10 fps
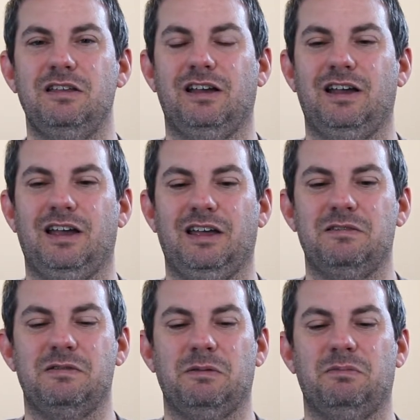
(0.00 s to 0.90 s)

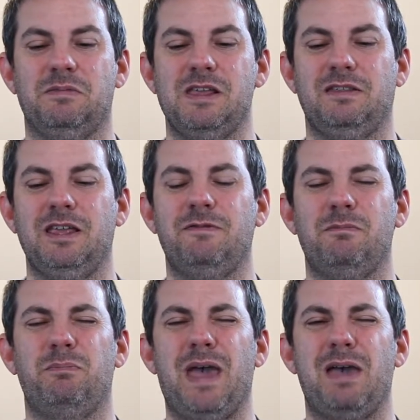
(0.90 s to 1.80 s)

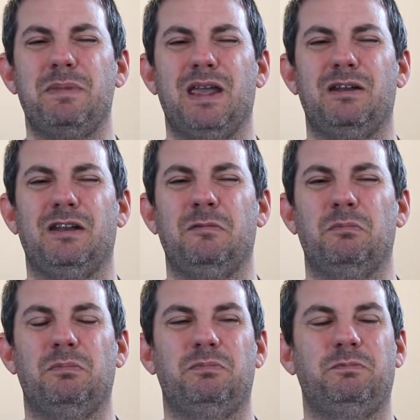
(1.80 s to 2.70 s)
Even Batman
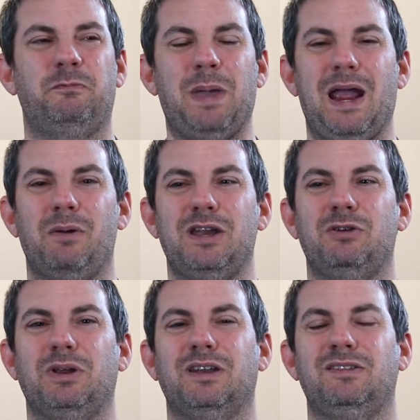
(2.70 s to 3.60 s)
and Barry
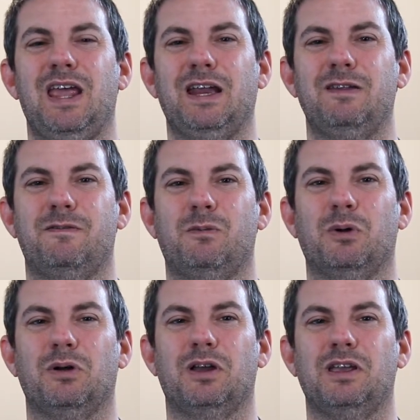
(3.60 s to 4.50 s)
doing detective
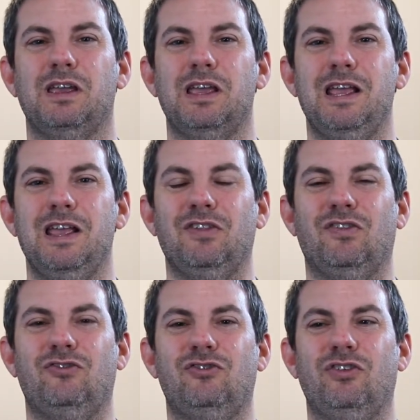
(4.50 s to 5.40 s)
work
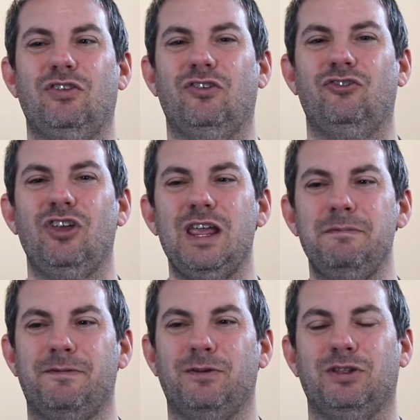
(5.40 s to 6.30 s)
is just
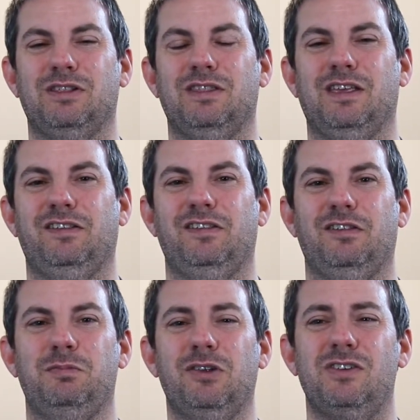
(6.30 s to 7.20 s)
shameful in this,
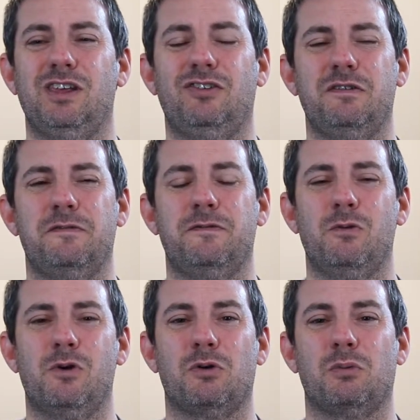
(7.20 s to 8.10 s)
especially issue
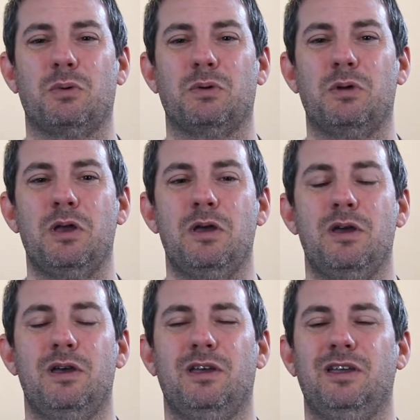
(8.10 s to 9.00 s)
4, where
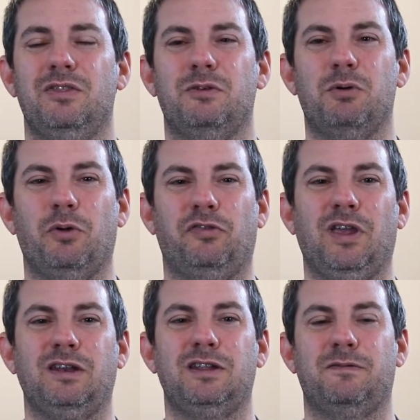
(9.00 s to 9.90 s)
they're both
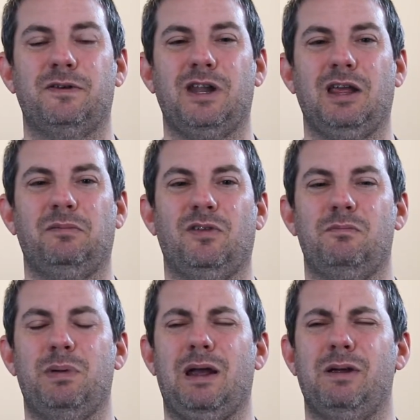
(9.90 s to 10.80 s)
saying different names
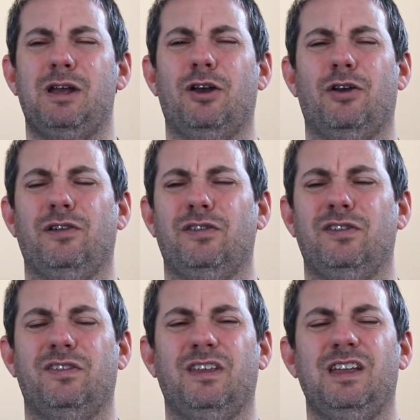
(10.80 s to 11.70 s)
and Barry
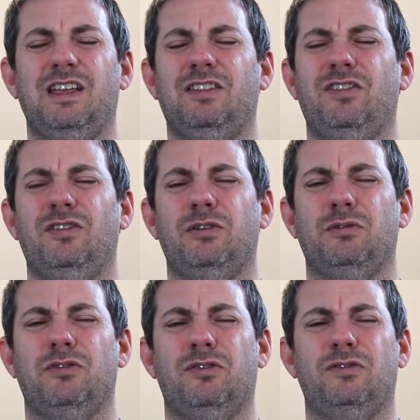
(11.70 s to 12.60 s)
curses. Like, it's so
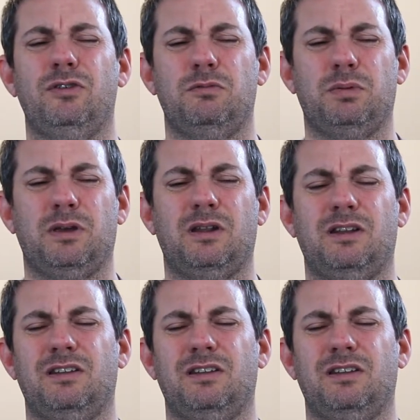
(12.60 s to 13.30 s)
stupid.